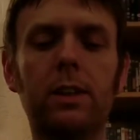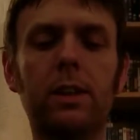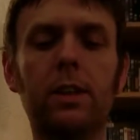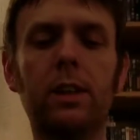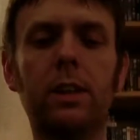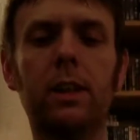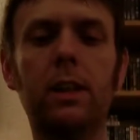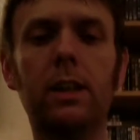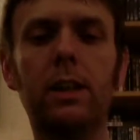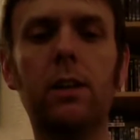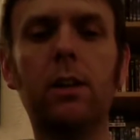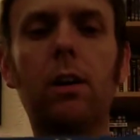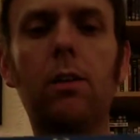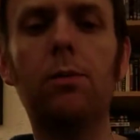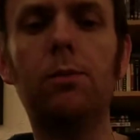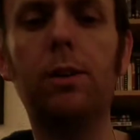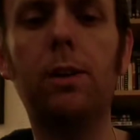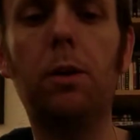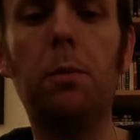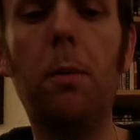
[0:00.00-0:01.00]
Kling
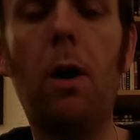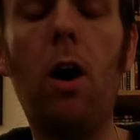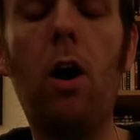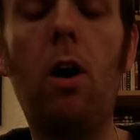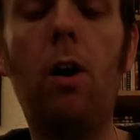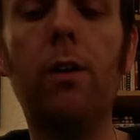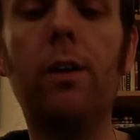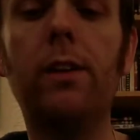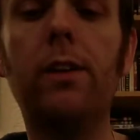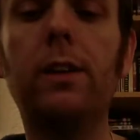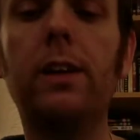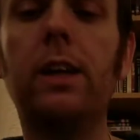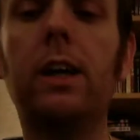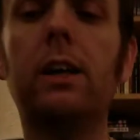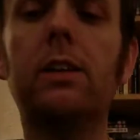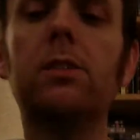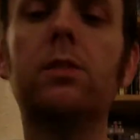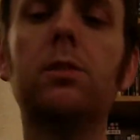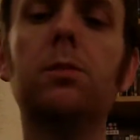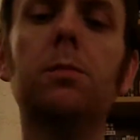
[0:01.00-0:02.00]
film on the
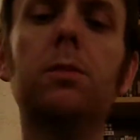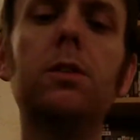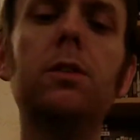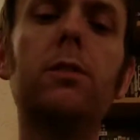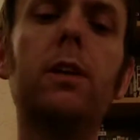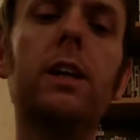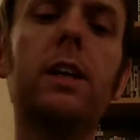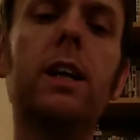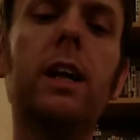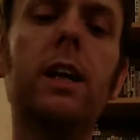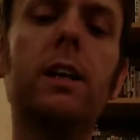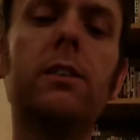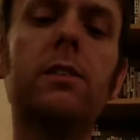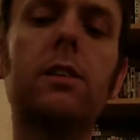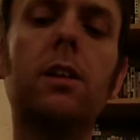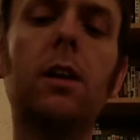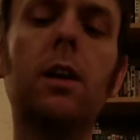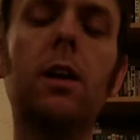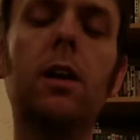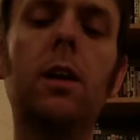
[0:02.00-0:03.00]
actual Blu-ray case.
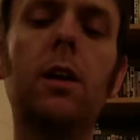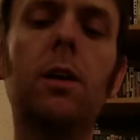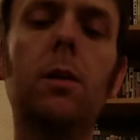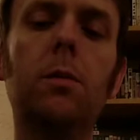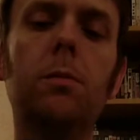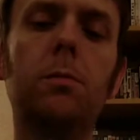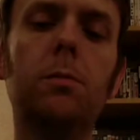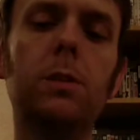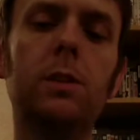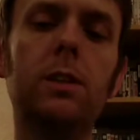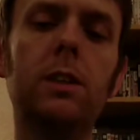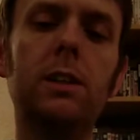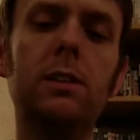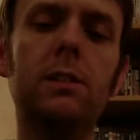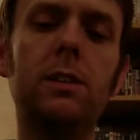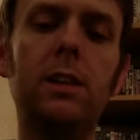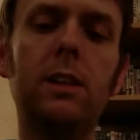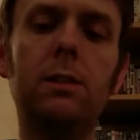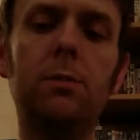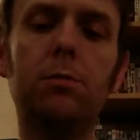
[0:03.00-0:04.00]
But this
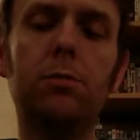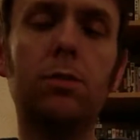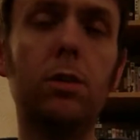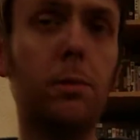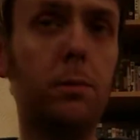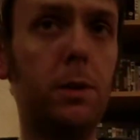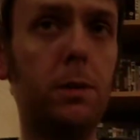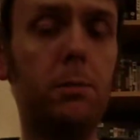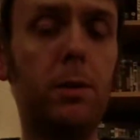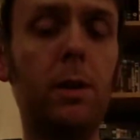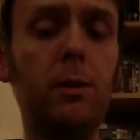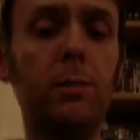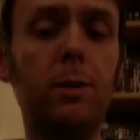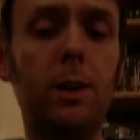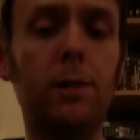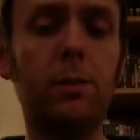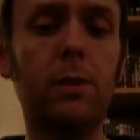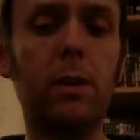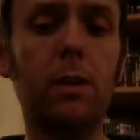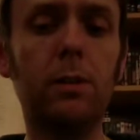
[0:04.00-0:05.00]
is probably my
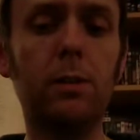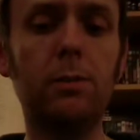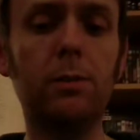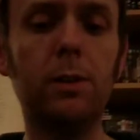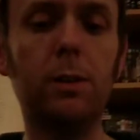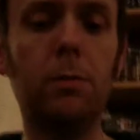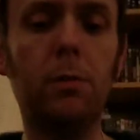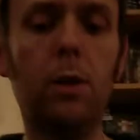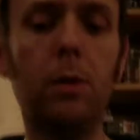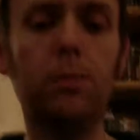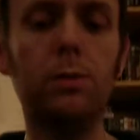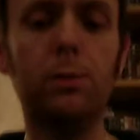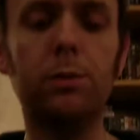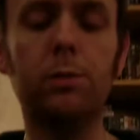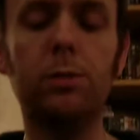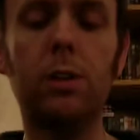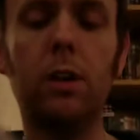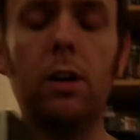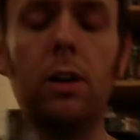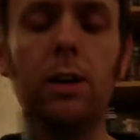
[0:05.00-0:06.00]
favourite horror film of all
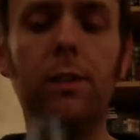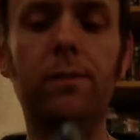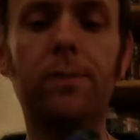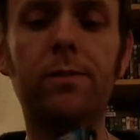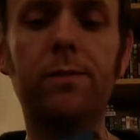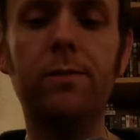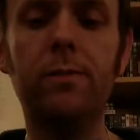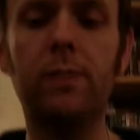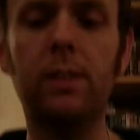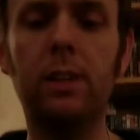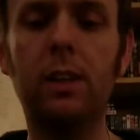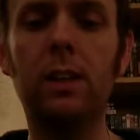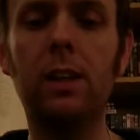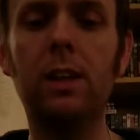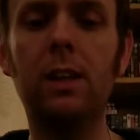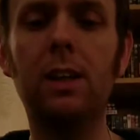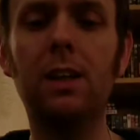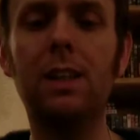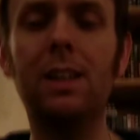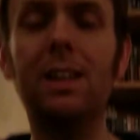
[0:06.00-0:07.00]
time.
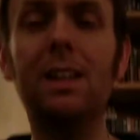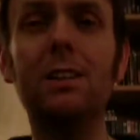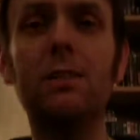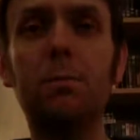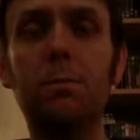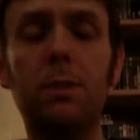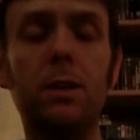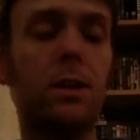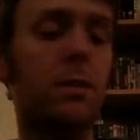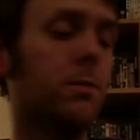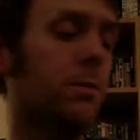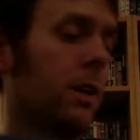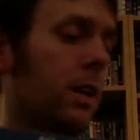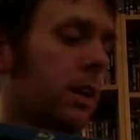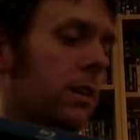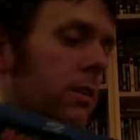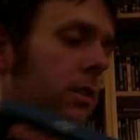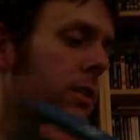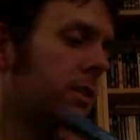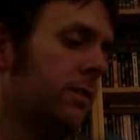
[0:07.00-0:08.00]
It's
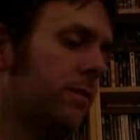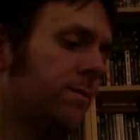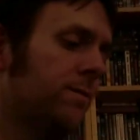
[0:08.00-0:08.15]
perfect.